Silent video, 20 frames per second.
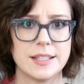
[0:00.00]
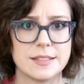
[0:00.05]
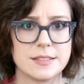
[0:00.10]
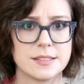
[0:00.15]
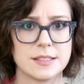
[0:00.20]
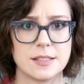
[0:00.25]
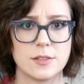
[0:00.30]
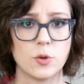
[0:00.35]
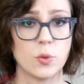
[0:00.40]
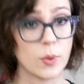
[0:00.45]
is
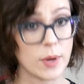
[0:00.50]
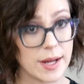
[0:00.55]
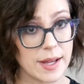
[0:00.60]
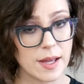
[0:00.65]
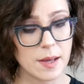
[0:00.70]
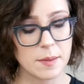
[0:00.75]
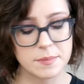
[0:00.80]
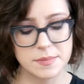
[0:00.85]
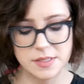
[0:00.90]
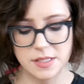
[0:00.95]
in
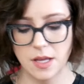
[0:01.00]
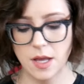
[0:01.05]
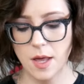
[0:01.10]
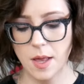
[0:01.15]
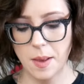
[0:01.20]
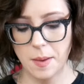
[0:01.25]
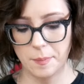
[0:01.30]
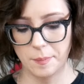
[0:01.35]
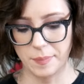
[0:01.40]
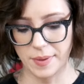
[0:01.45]
grams,
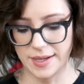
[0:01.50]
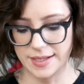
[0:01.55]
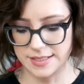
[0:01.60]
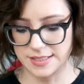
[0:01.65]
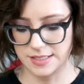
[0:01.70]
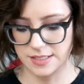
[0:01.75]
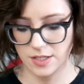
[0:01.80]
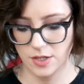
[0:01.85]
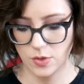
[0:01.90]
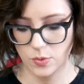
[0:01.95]
but
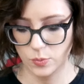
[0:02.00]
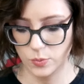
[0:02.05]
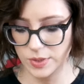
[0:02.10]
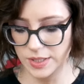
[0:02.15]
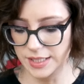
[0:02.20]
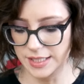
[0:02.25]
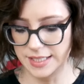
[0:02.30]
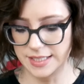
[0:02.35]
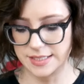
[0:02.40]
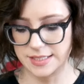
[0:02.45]

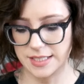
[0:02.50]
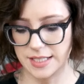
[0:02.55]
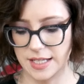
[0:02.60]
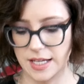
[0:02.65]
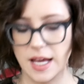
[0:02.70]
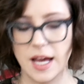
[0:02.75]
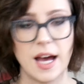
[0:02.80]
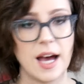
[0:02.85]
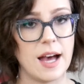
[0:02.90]
really easy.